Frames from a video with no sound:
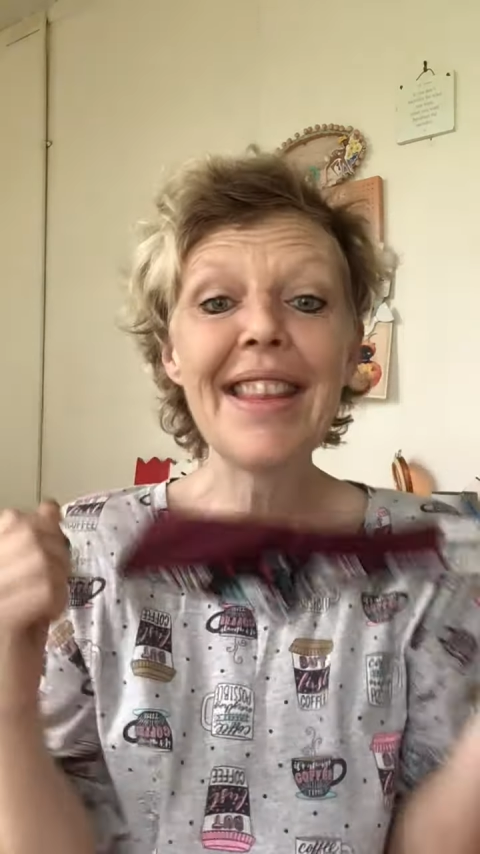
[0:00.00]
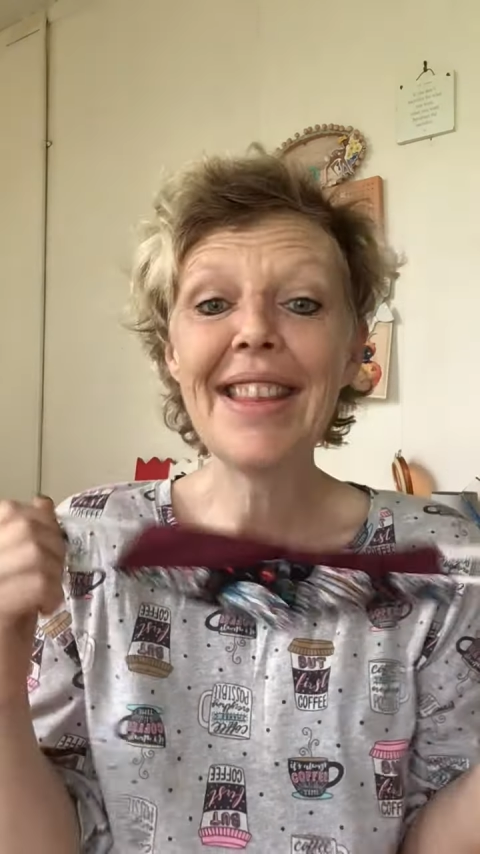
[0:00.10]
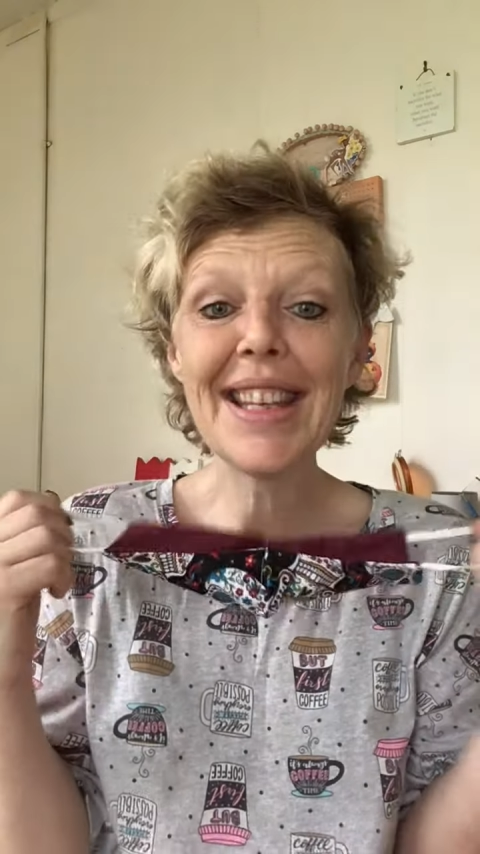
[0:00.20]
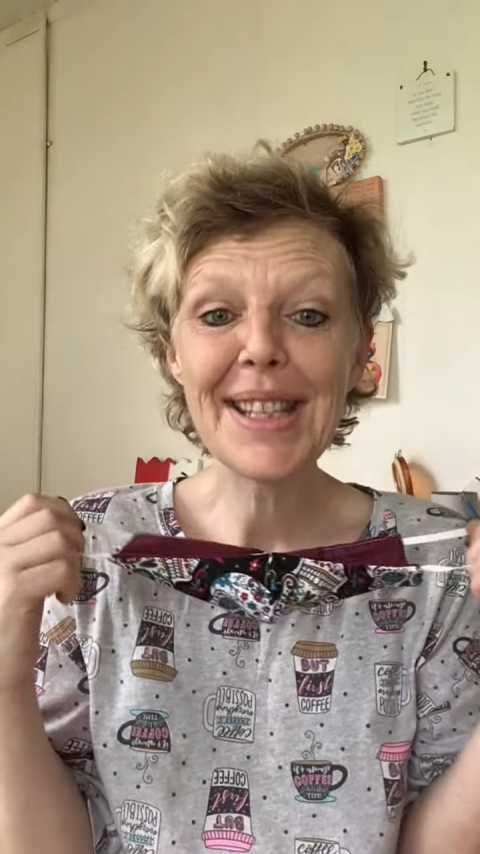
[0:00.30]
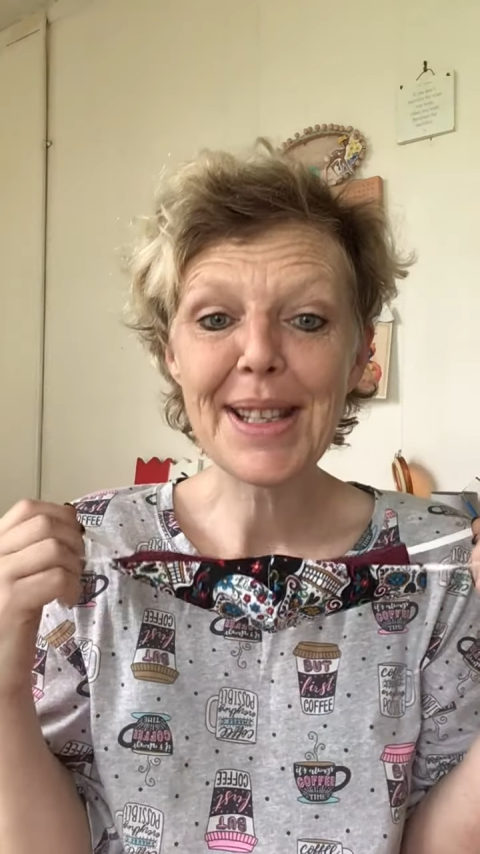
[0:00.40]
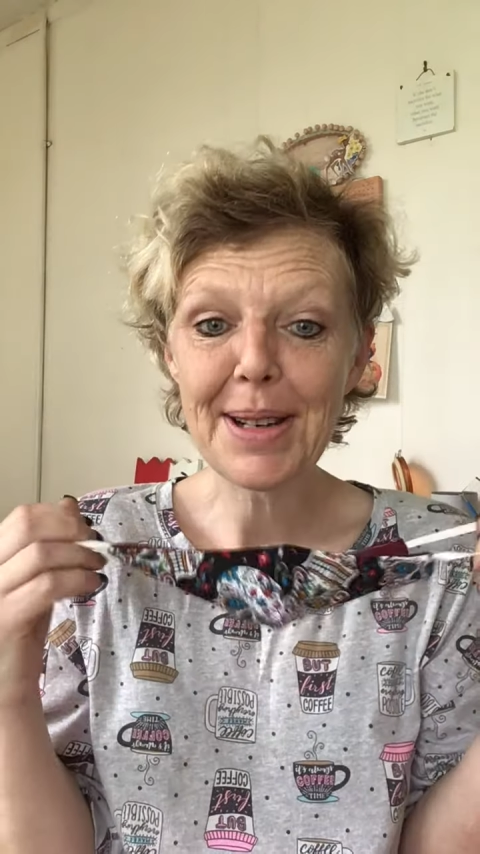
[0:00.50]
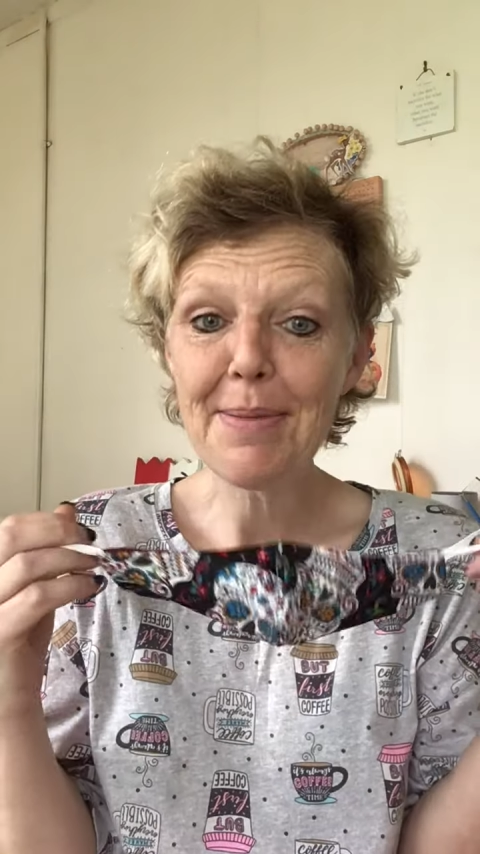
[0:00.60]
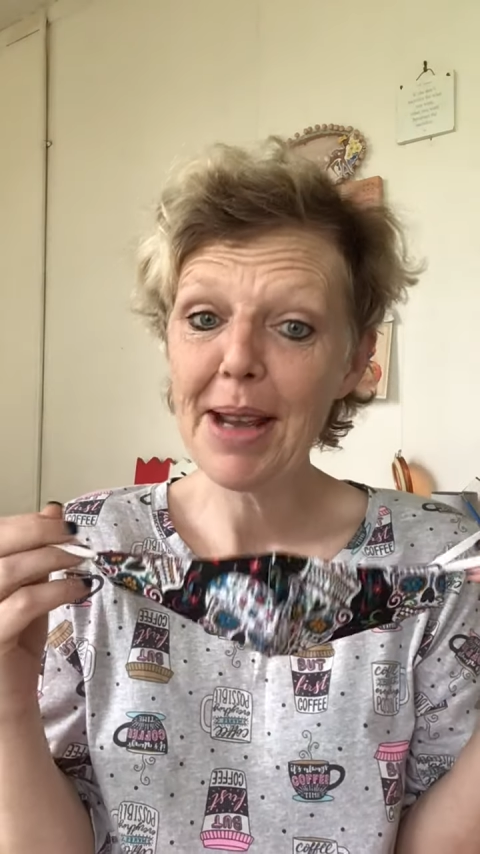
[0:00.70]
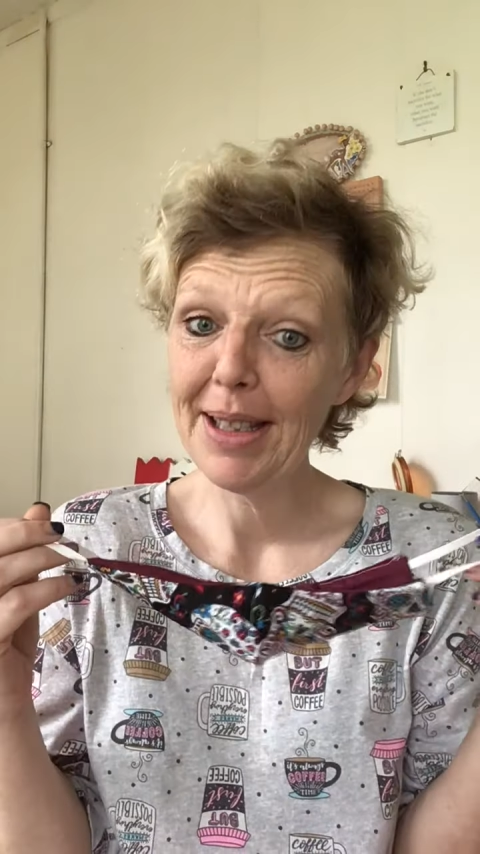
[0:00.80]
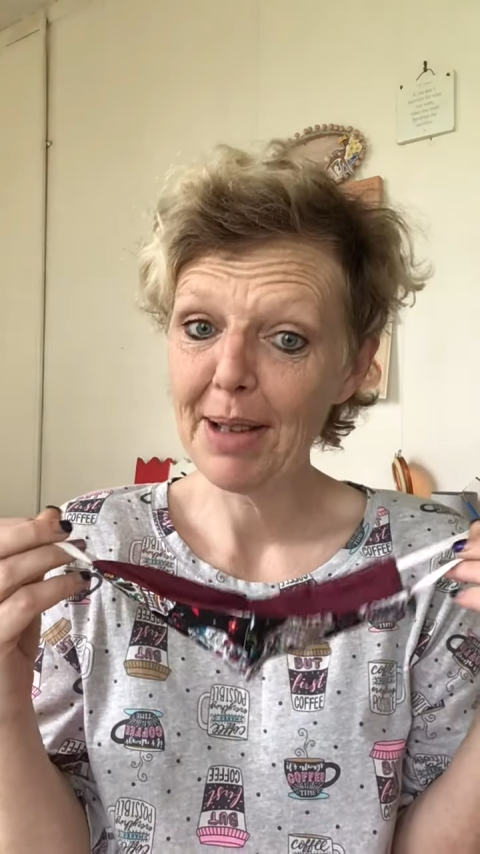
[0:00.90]
This is an
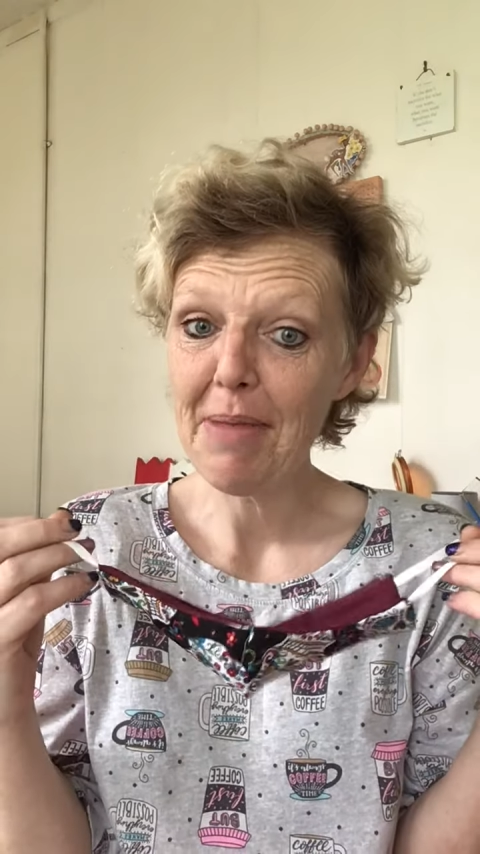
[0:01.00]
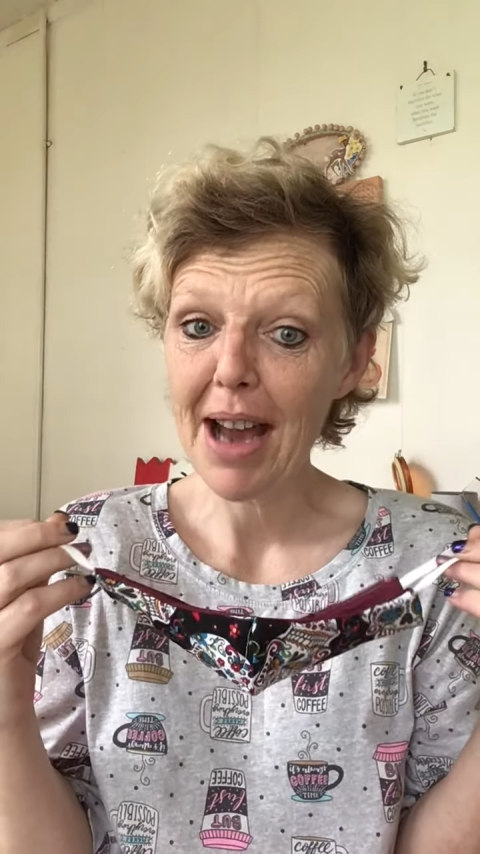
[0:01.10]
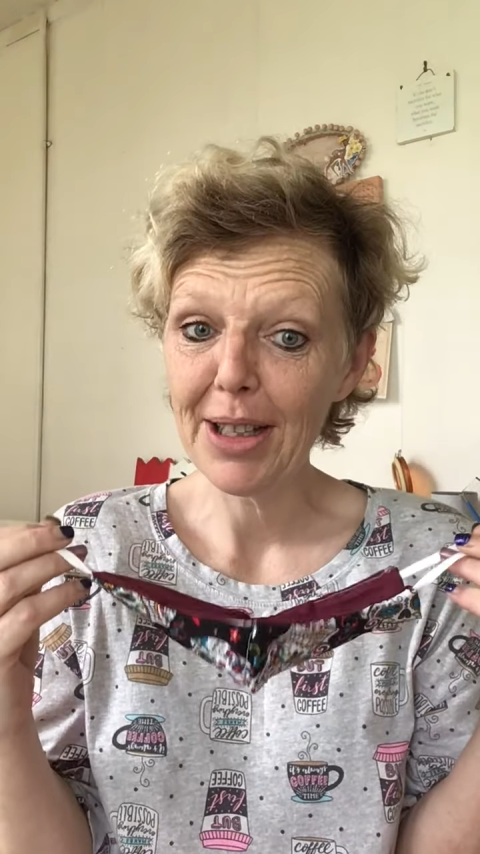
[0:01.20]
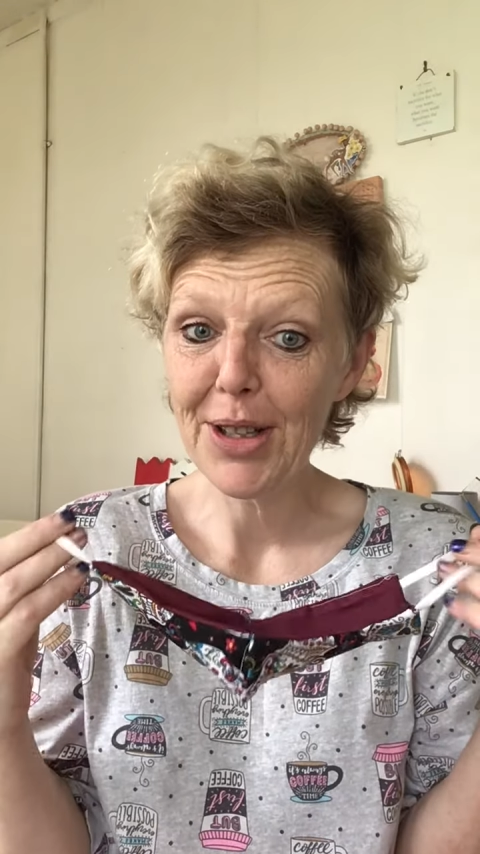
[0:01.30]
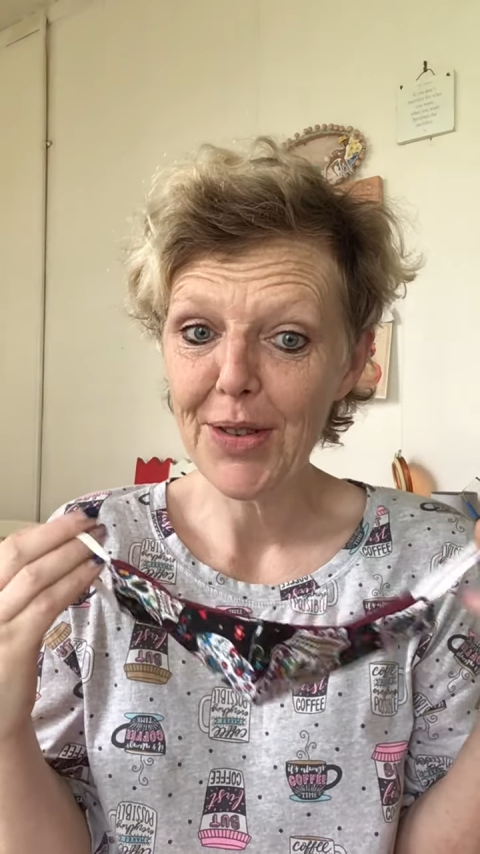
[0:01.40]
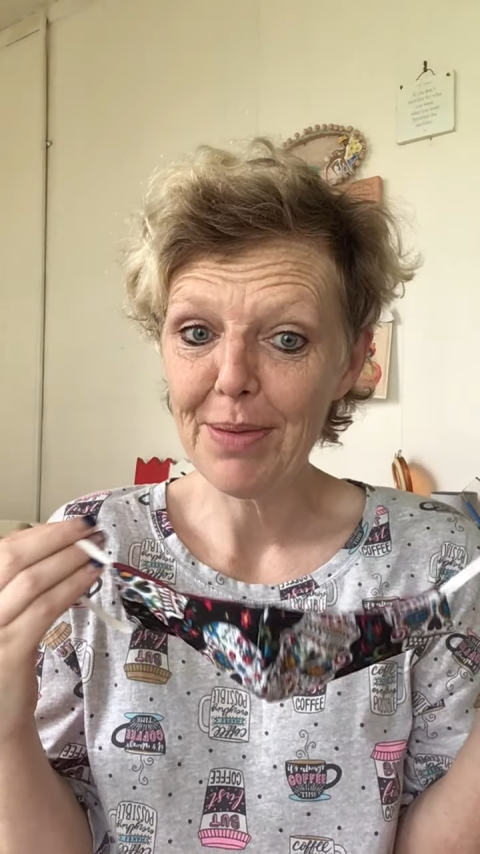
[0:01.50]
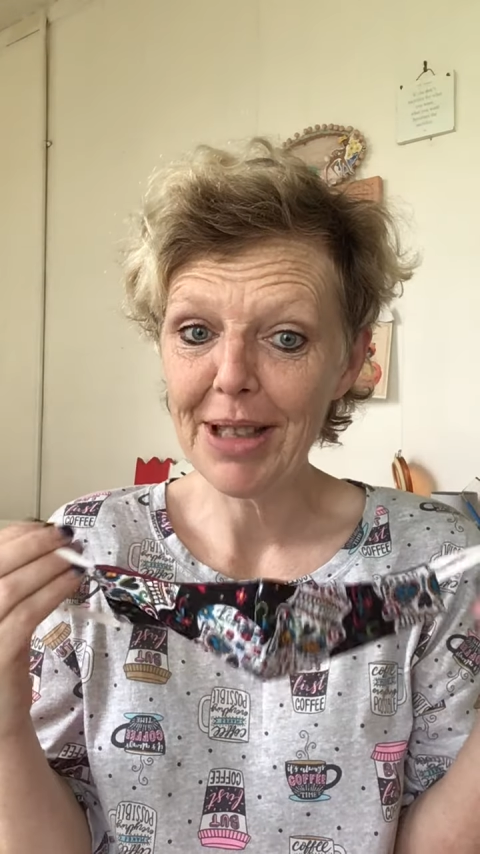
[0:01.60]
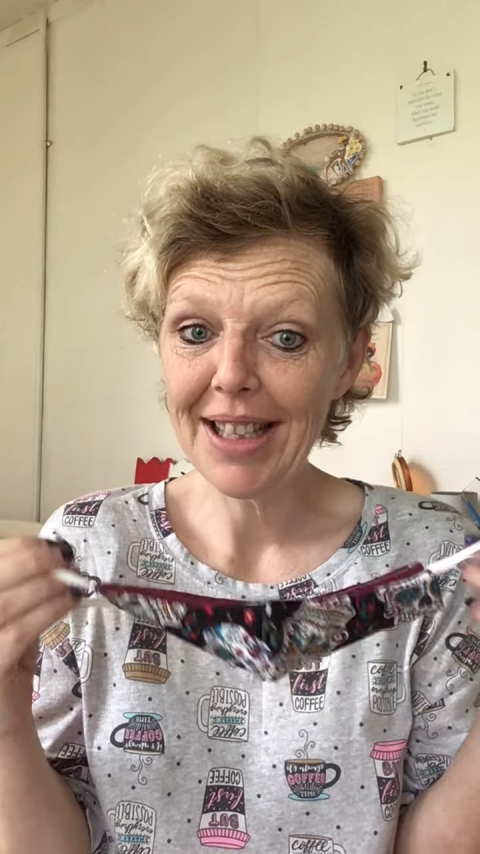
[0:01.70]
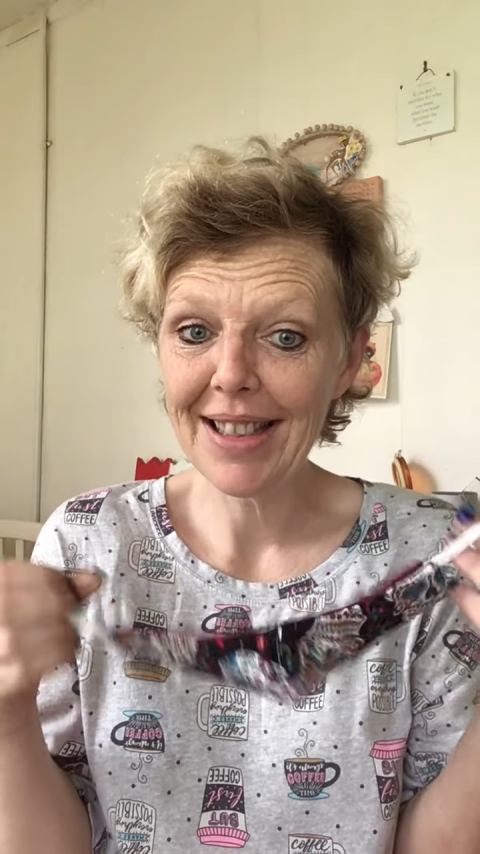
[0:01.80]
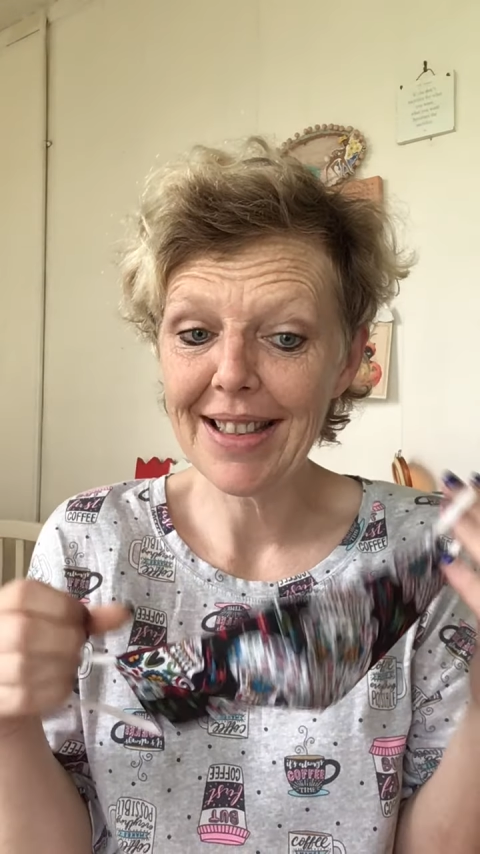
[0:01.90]
amazing package from
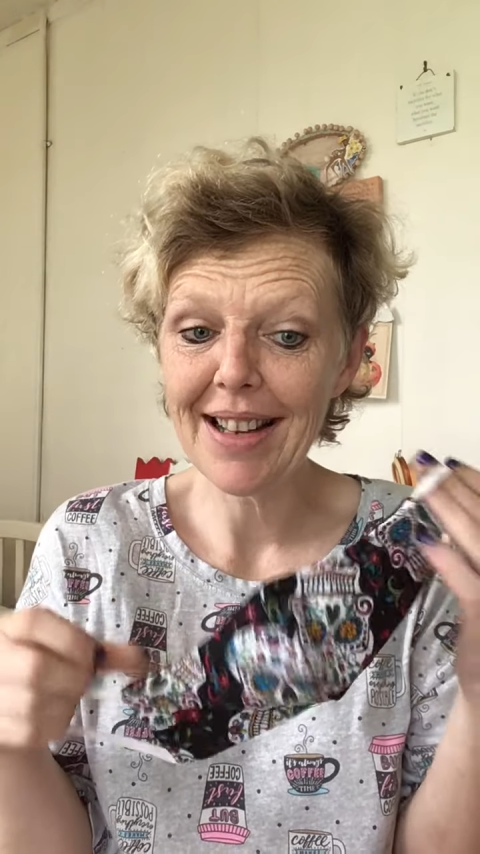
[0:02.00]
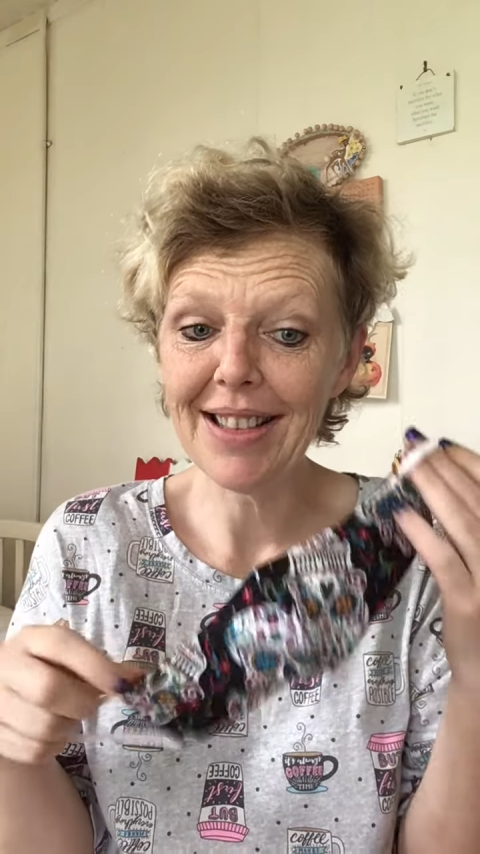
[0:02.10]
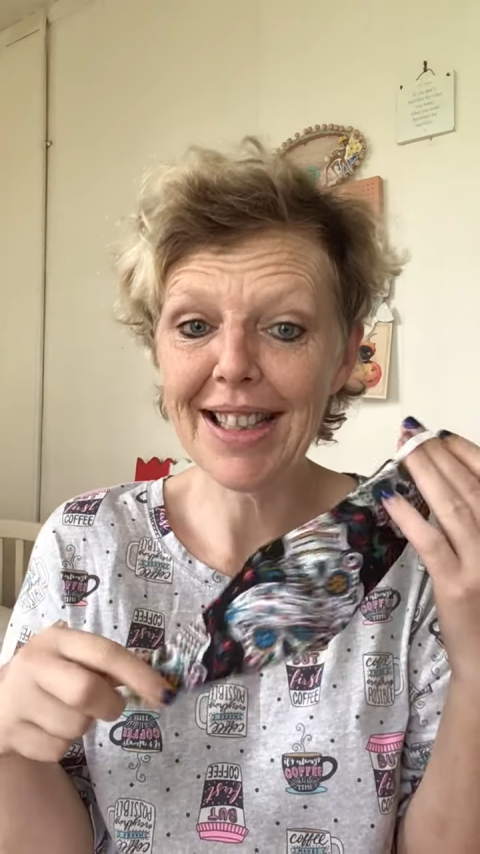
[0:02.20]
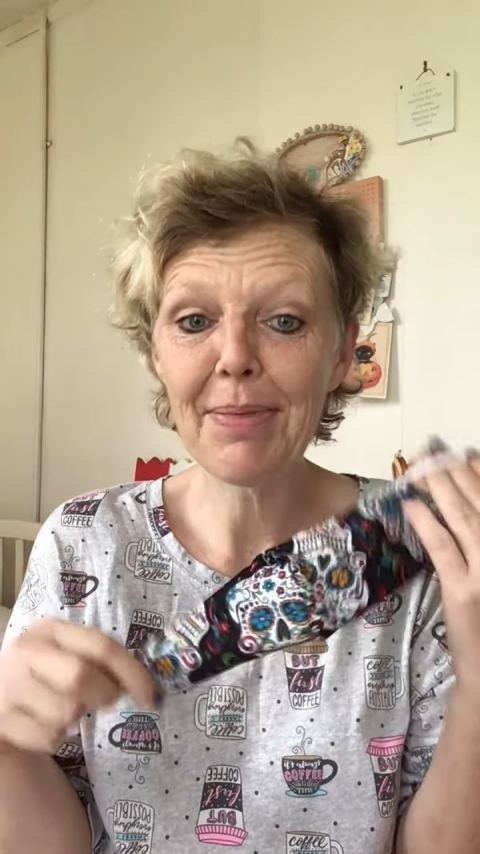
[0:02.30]
Lisa Douglas,